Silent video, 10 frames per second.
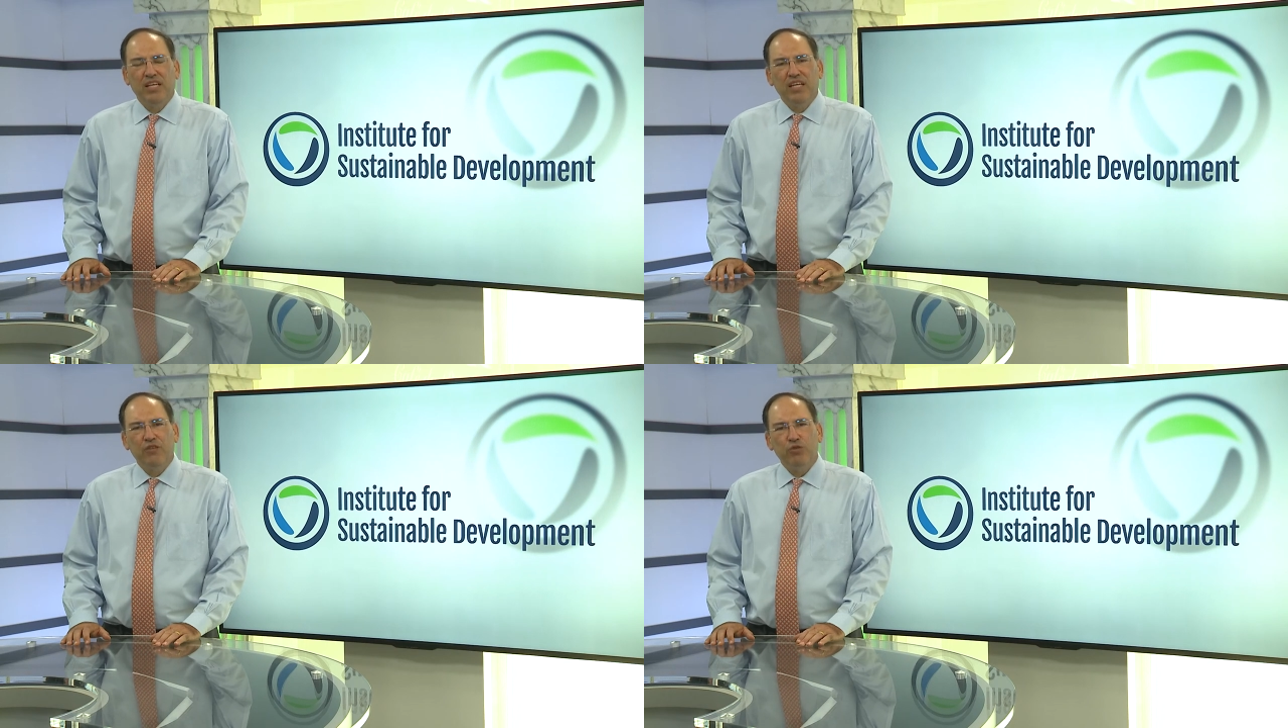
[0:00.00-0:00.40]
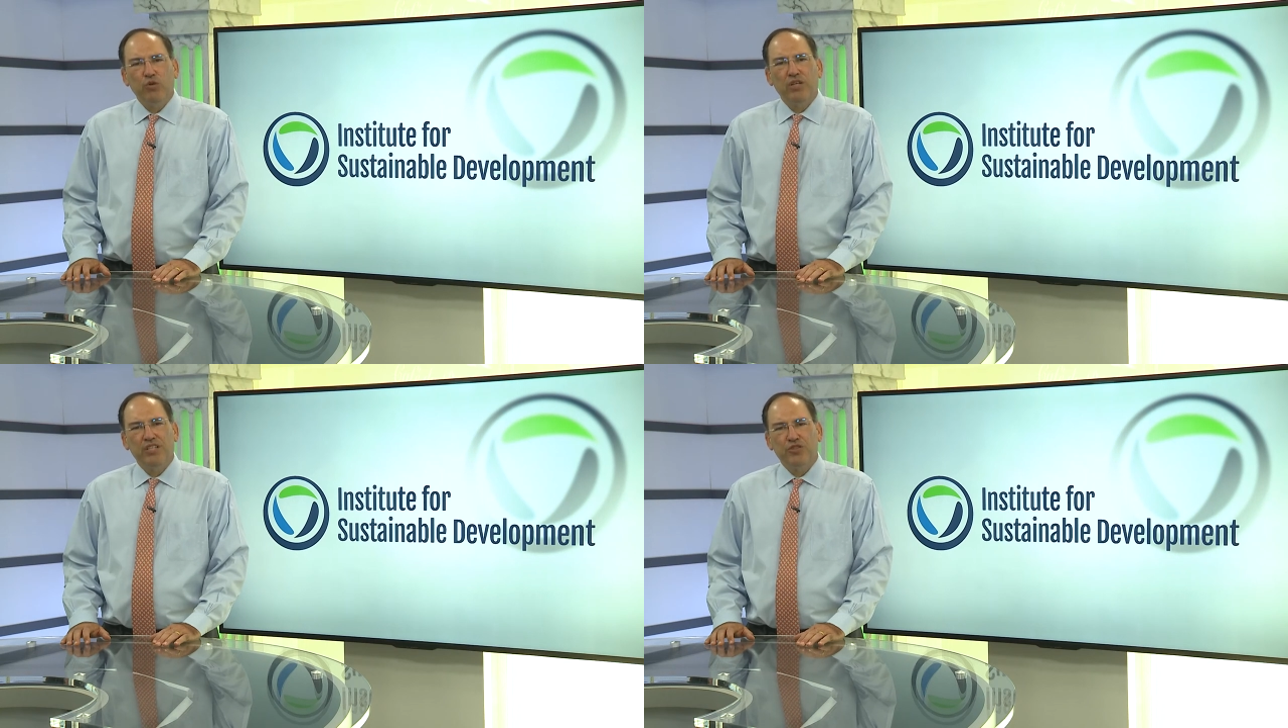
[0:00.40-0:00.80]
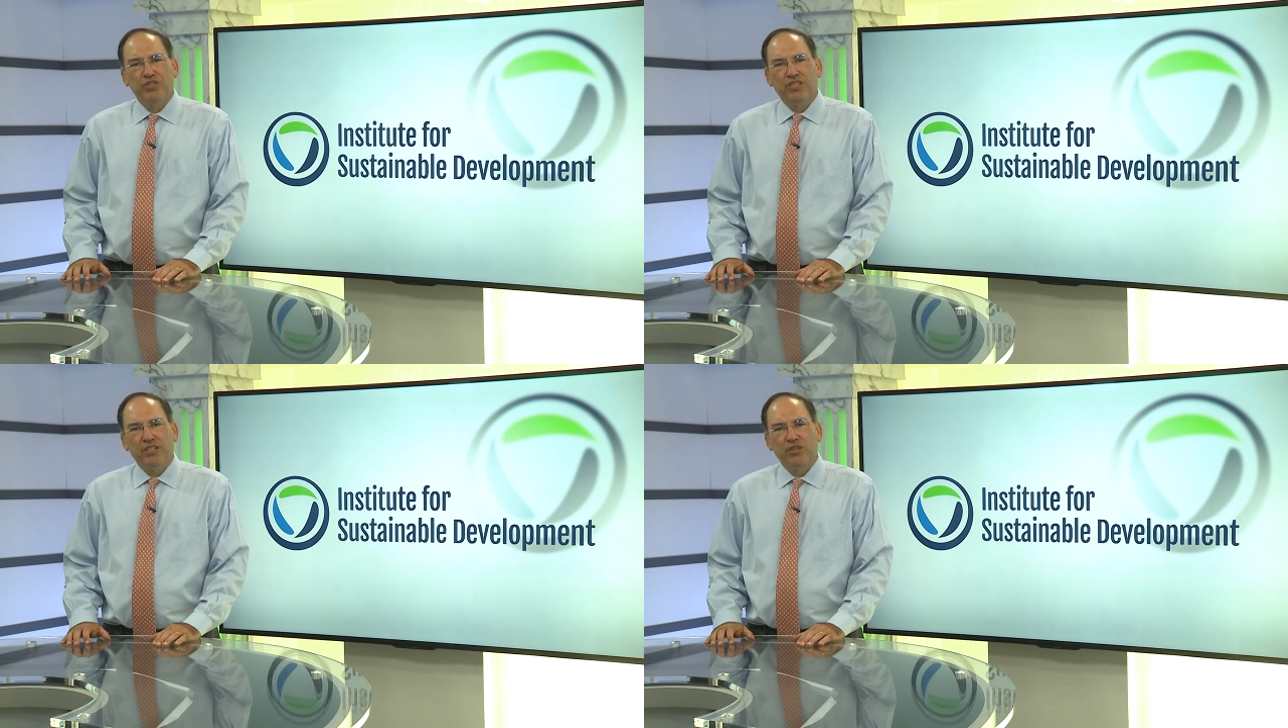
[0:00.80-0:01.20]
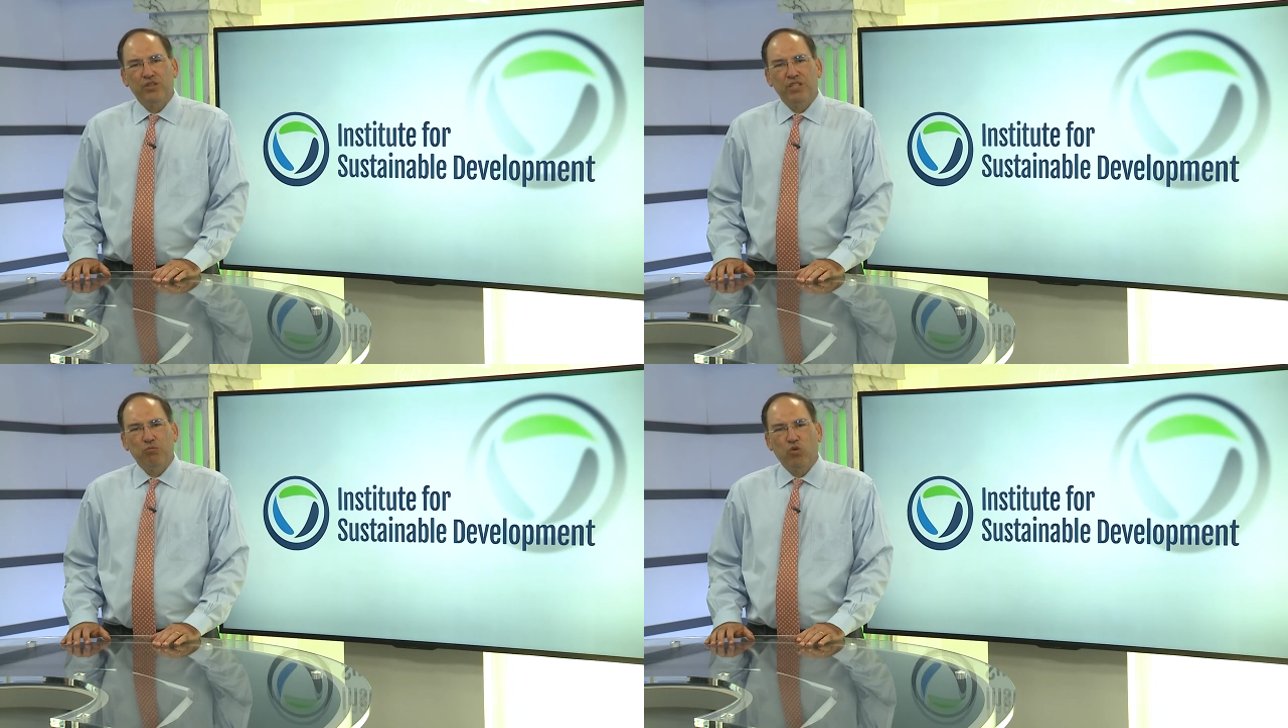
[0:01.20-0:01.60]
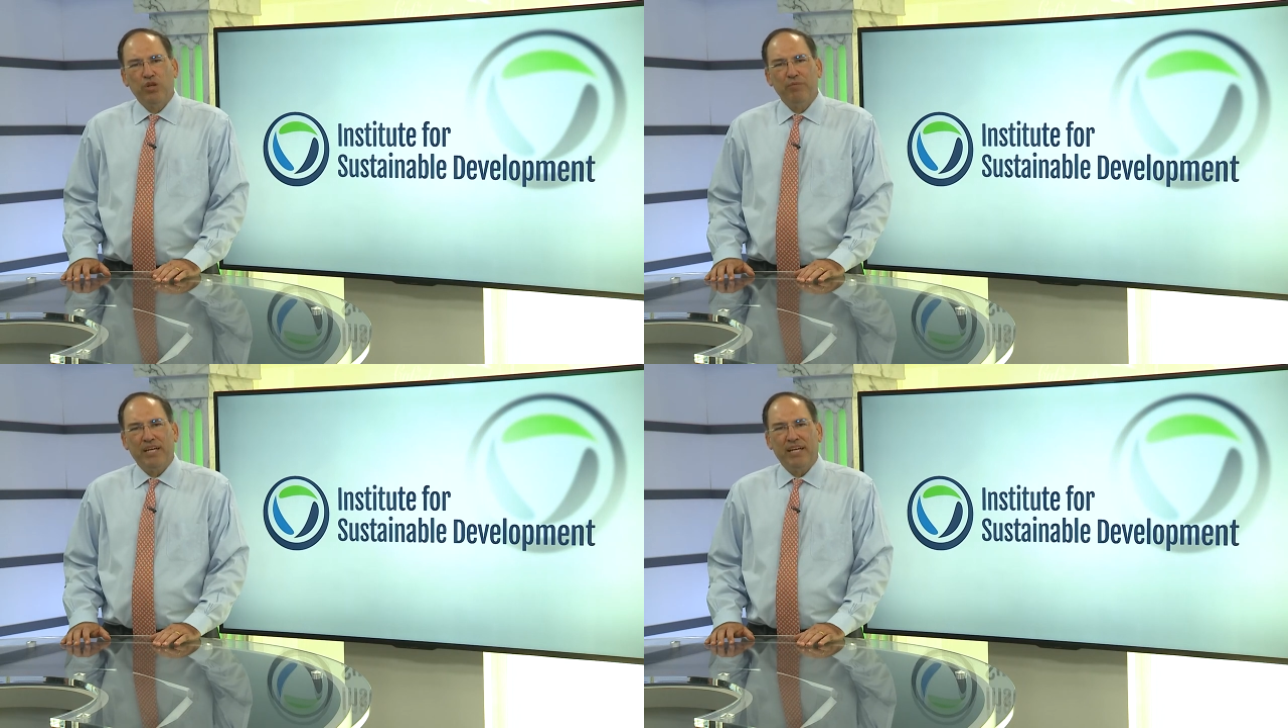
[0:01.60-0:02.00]
If you are interested in learning more
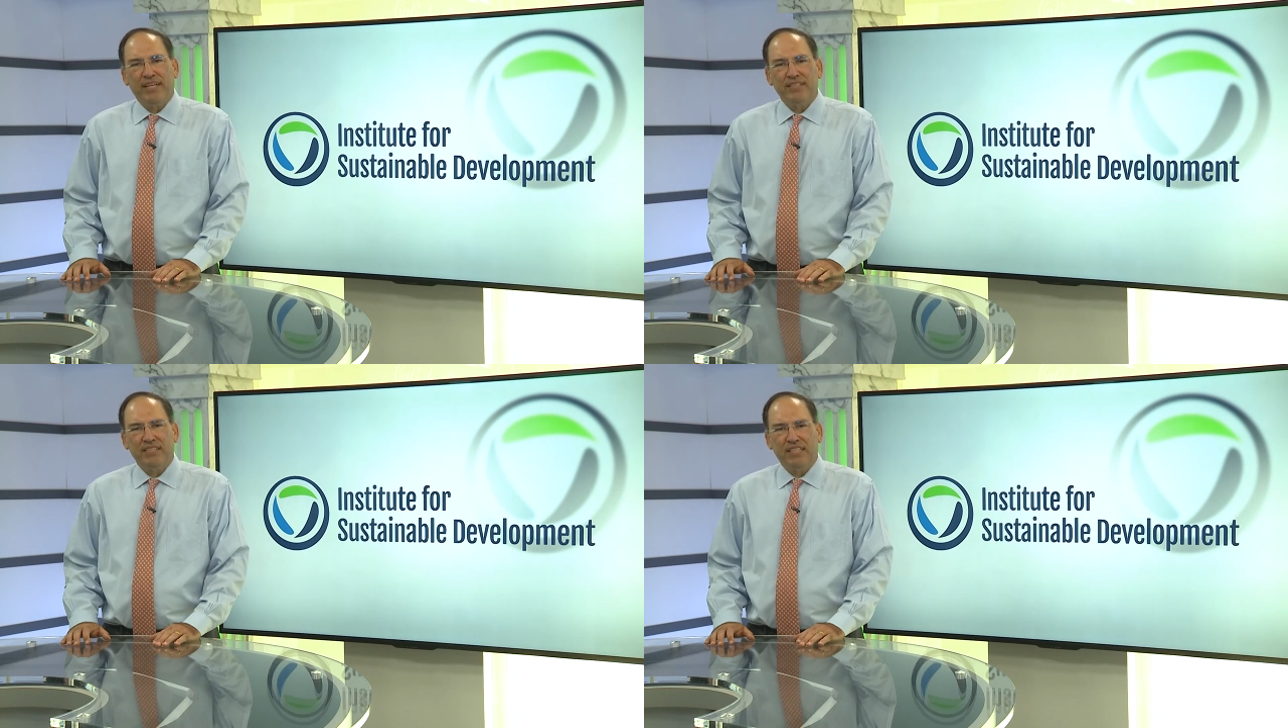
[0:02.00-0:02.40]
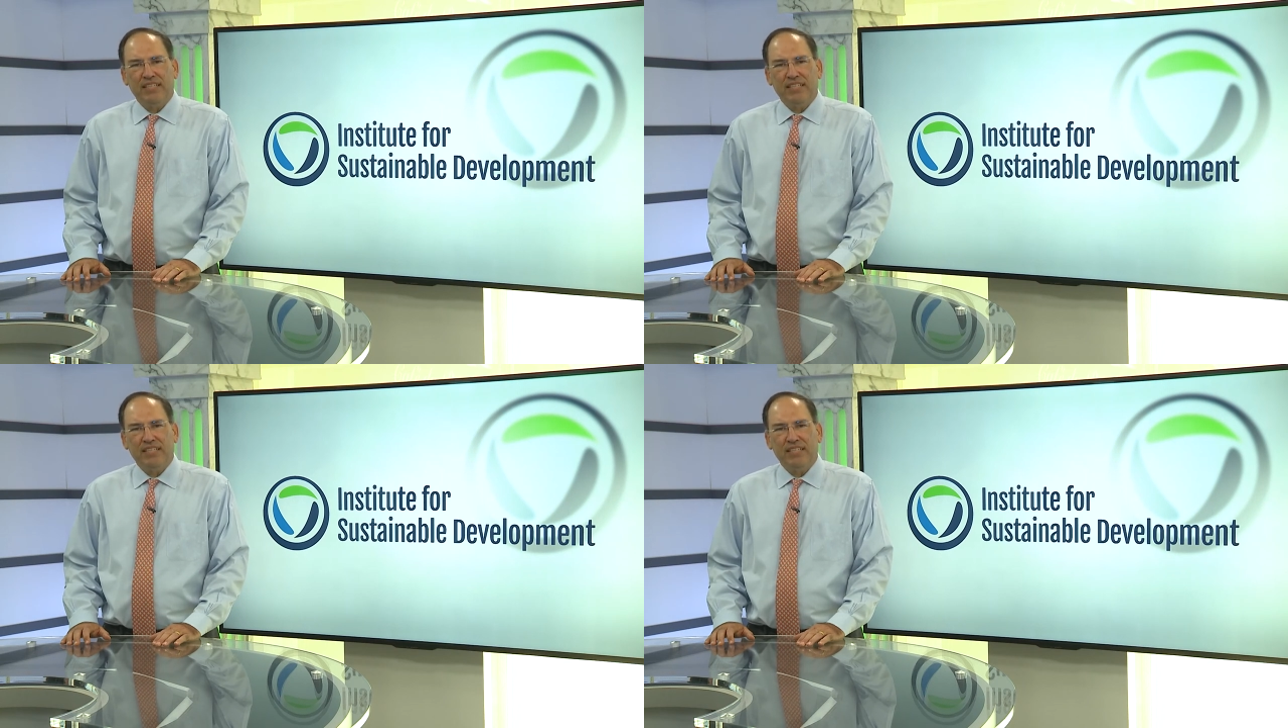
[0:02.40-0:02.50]
about ISD